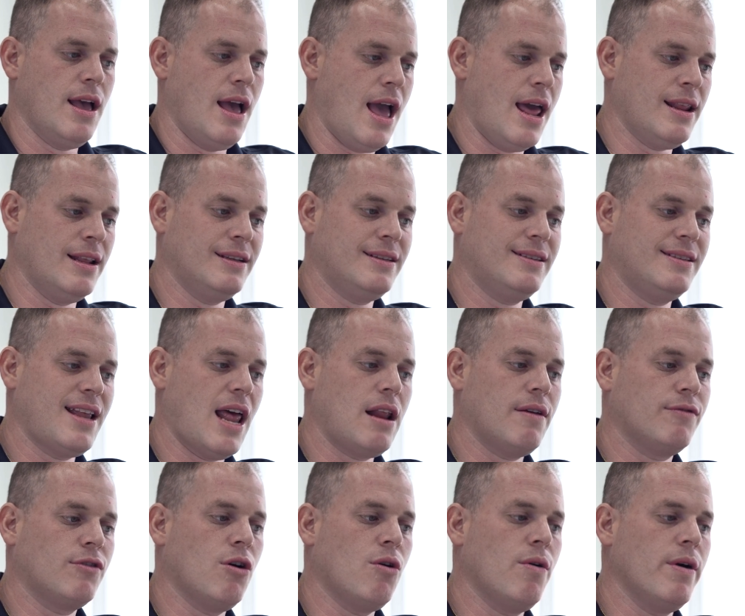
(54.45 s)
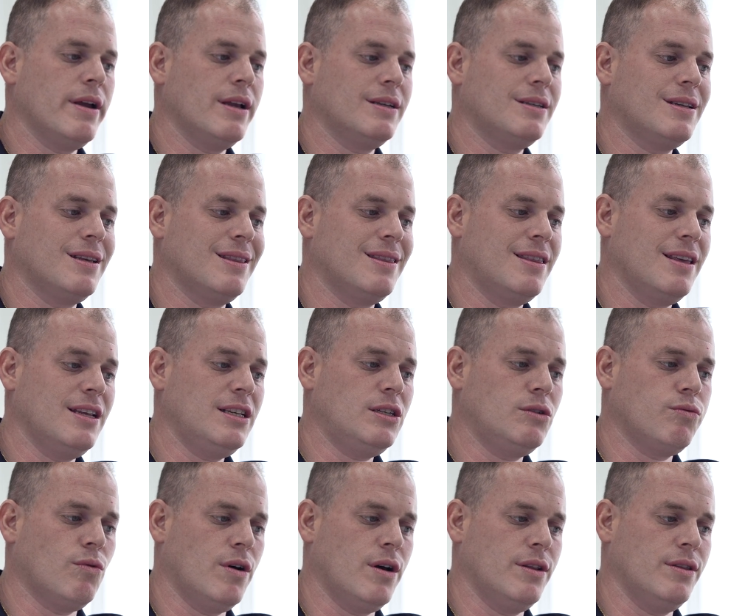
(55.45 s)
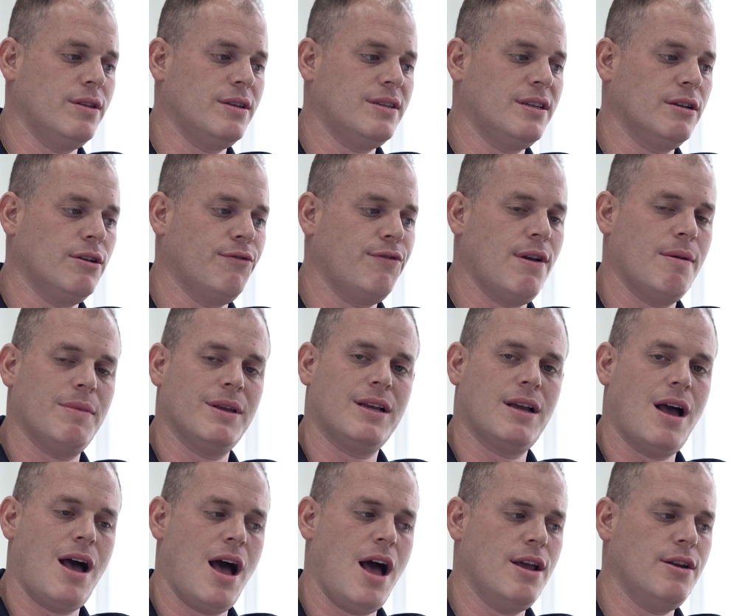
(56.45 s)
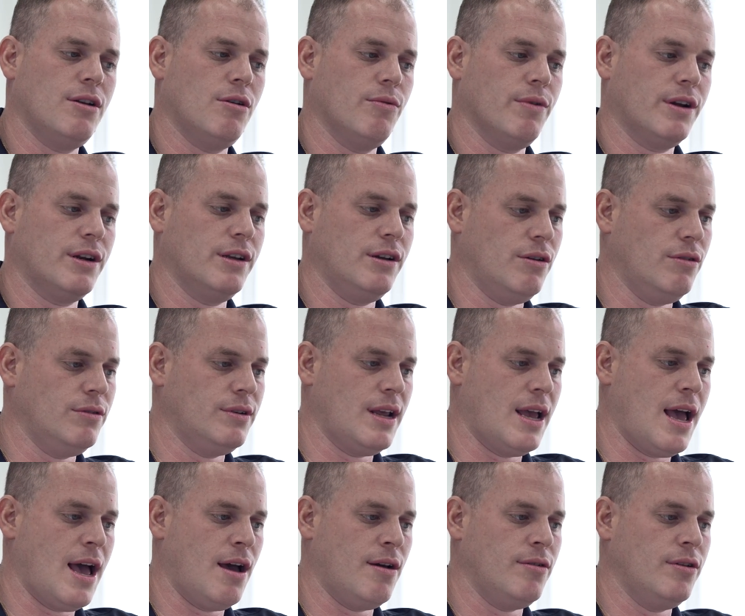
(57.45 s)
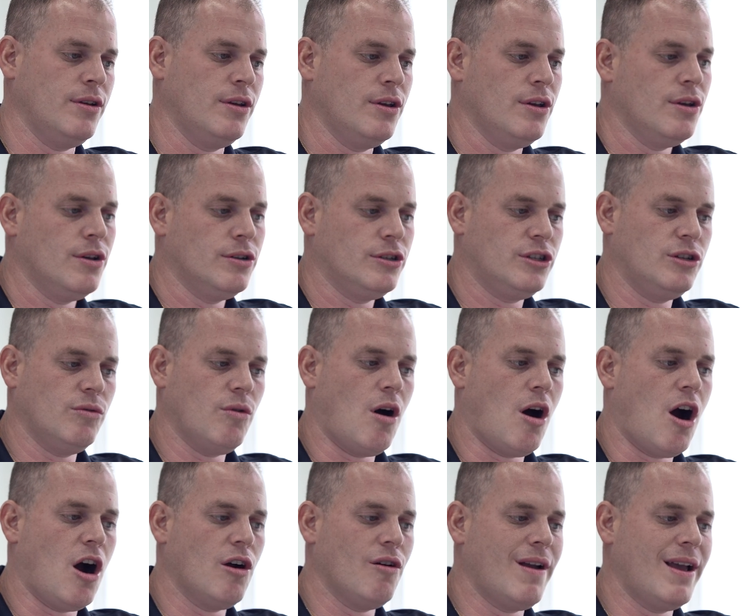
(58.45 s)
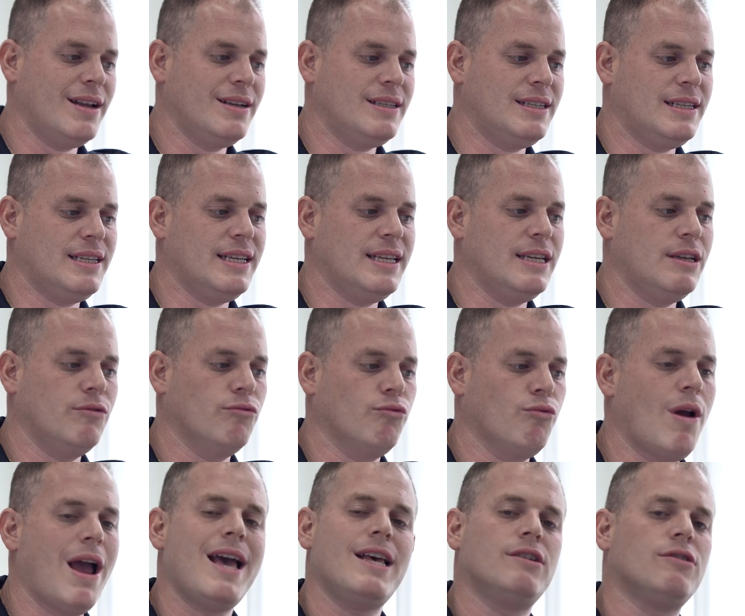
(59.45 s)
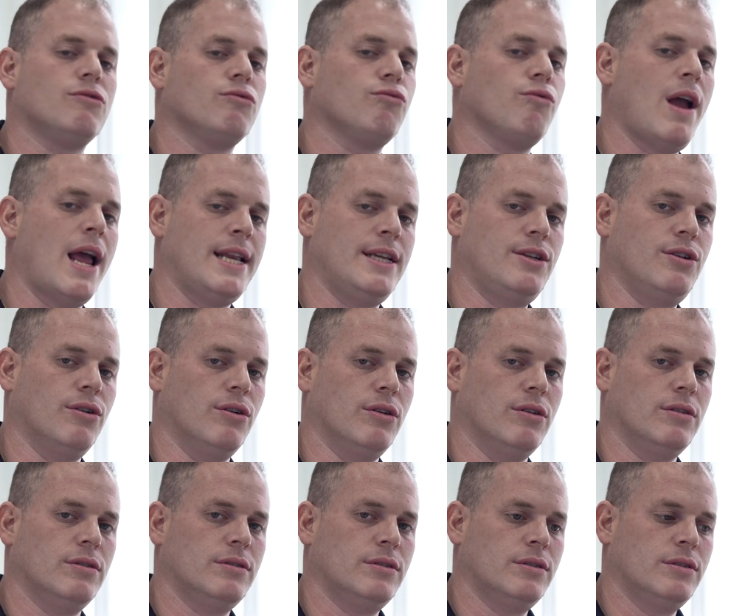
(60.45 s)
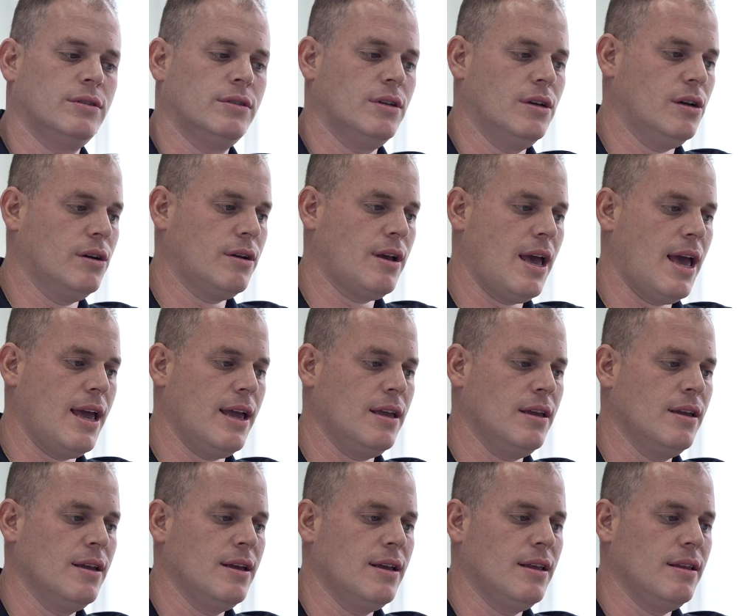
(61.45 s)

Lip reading: and instead of going to this one, the single family condo, we're gonna go down to RNT Res Rental, okay?